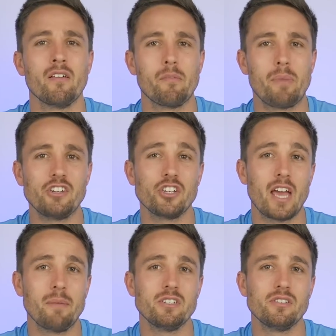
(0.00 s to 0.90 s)
For budget
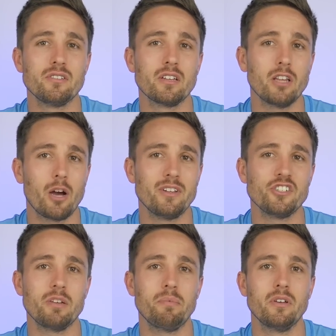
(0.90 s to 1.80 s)
gamers using low-end
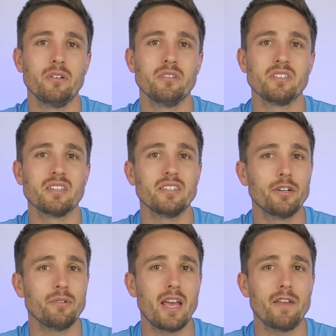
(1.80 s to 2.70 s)
GPUs, there's
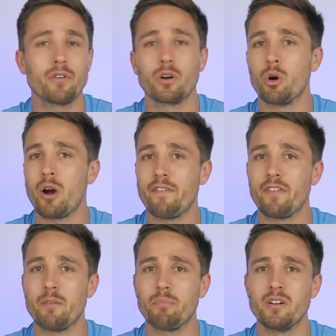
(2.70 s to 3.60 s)
little need for a Core
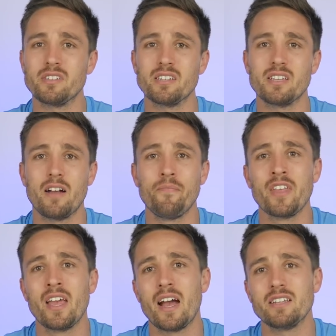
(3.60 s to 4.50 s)
i5 processor
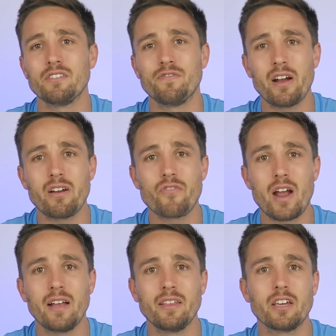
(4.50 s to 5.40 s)
as it's very
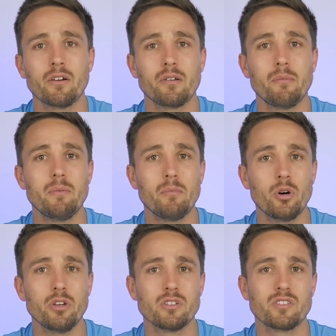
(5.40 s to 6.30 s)
rarely going to be
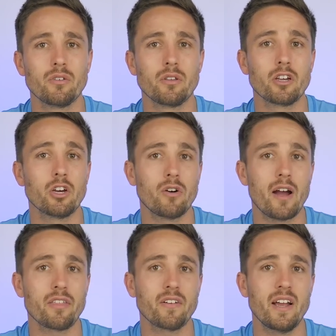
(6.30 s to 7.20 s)
more useful than a Core
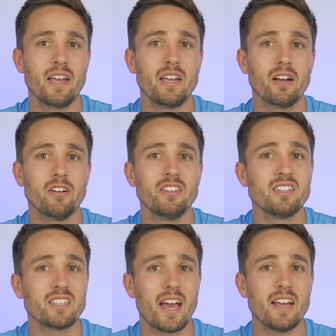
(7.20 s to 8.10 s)
i3 or in
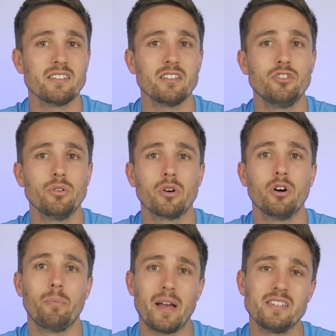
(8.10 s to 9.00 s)
this case a
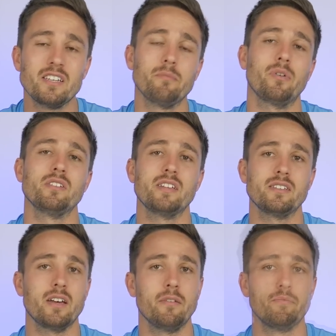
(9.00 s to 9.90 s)
dual-core Pentium
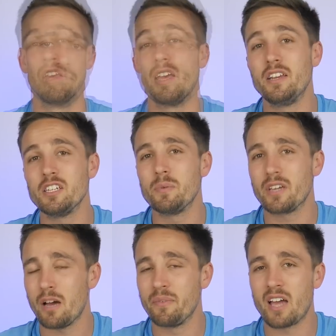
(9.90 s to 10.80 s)
processor. It is
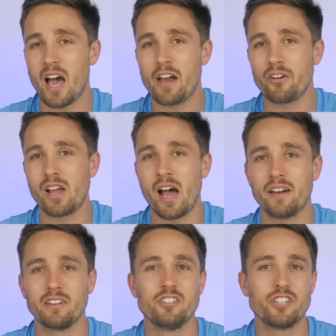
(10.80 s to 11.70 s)
becoming harder and
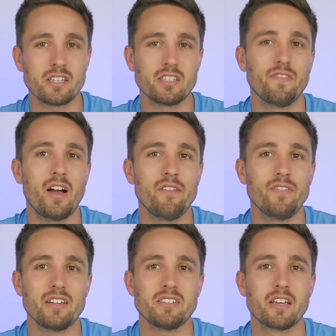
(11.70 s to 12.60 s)
harder to justify
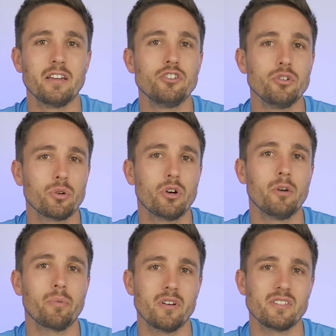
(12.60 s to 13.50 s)
investing in a
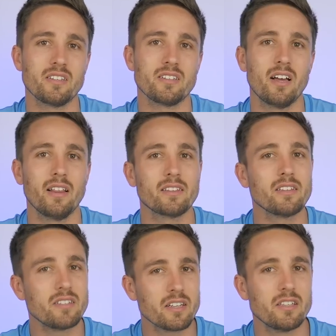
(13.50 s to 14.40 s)
dual-core processor like the
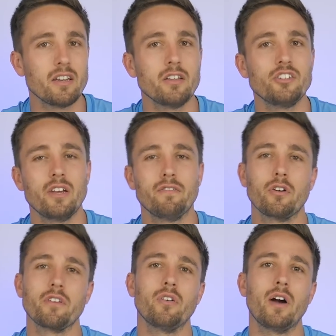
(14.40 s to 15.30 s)
$60
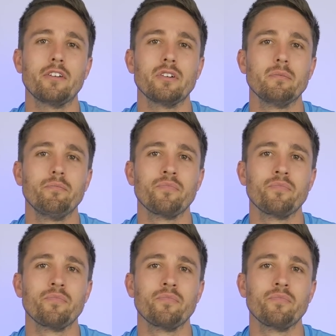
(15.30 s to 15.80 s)
G4400.